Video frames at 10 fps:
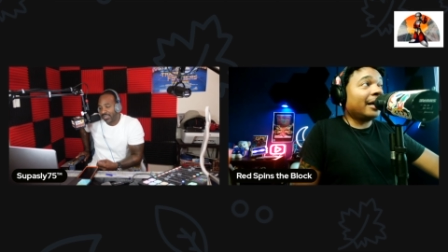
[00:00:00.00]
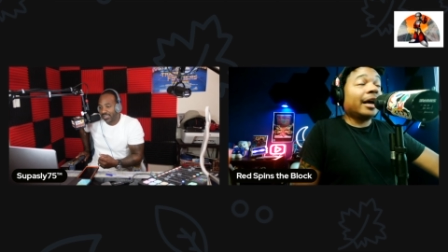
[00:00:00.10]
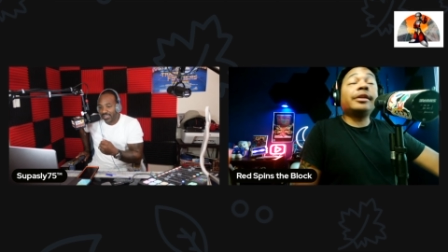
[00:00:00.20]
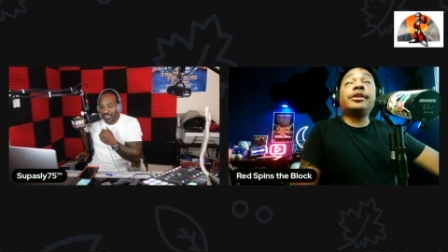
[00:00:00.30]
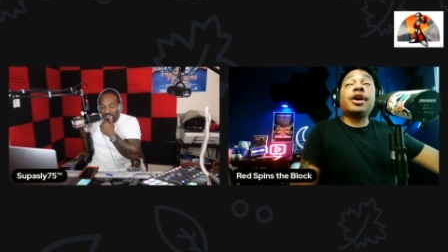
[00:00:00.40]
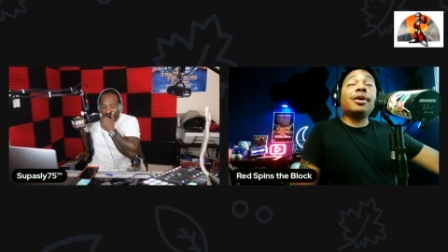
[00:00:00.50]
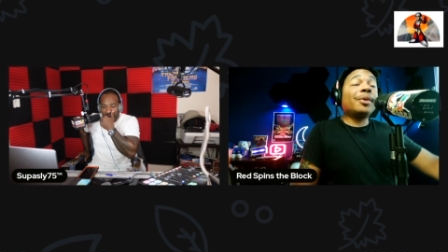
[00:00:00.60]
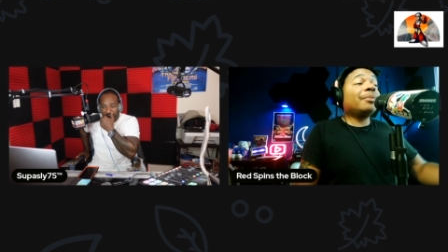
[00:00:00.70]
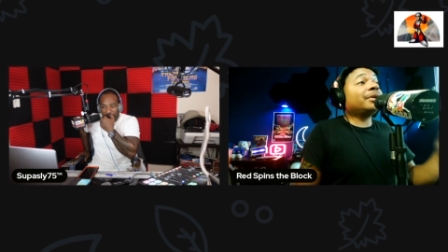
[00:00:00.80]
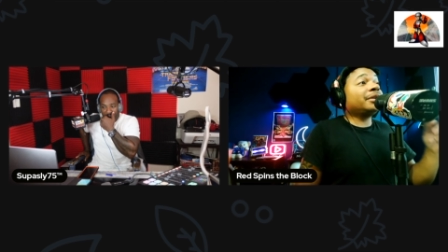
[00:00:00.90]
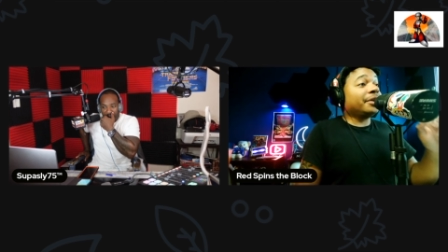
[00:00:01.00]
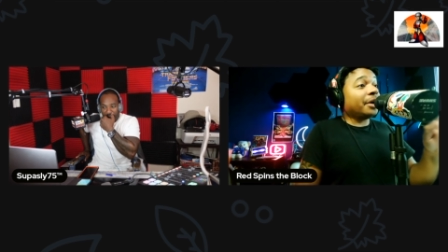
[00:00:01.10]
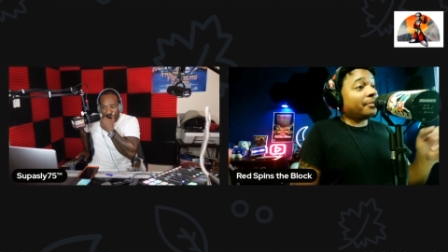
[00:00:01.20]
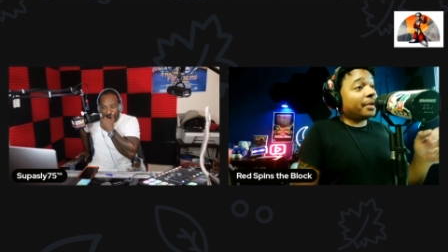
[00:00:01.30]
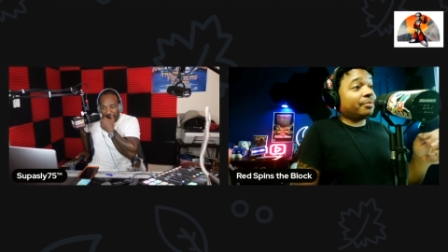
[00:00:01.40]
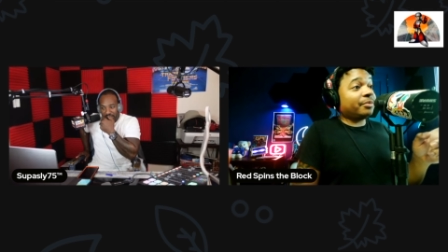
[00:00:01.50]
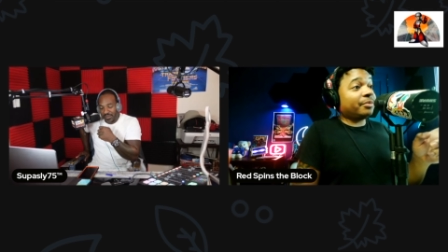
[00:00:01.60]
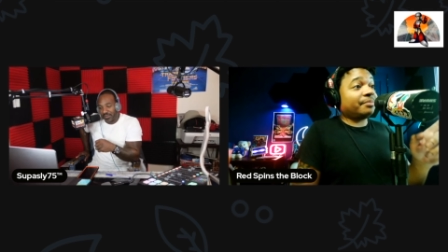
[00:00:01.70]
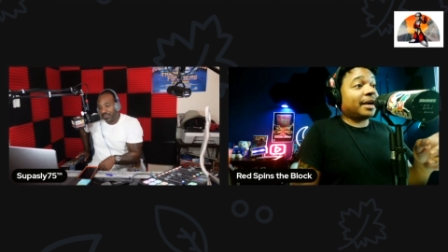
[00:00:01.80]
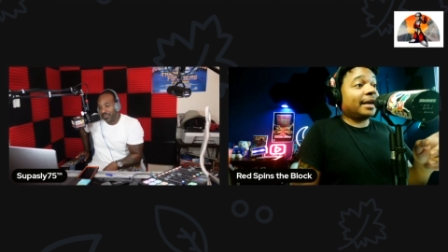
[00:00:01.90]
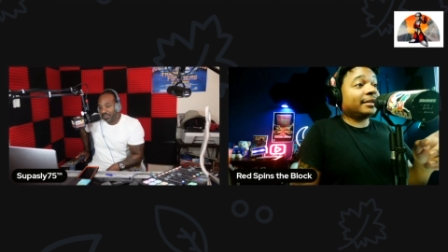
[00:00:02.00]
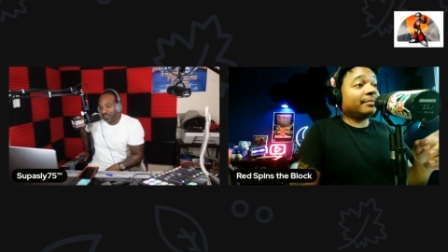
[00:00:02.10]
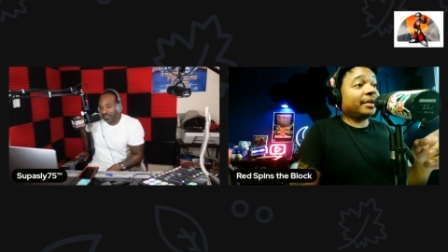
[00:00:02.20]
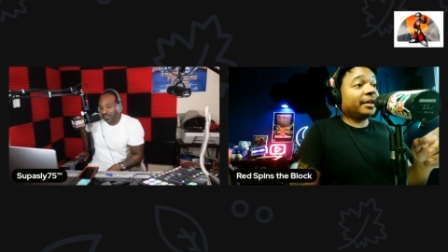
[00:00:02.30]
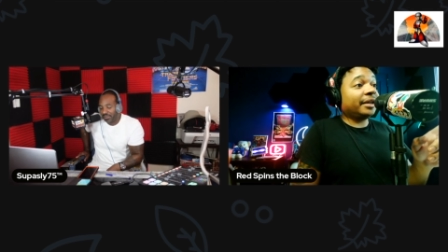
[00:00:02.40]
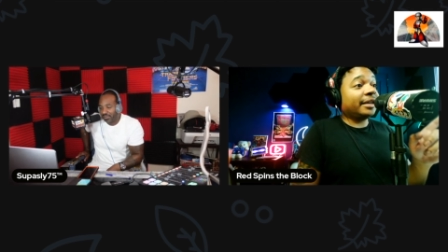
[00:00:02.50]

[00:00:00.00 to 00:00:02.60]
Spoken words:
you know what was surprising to me?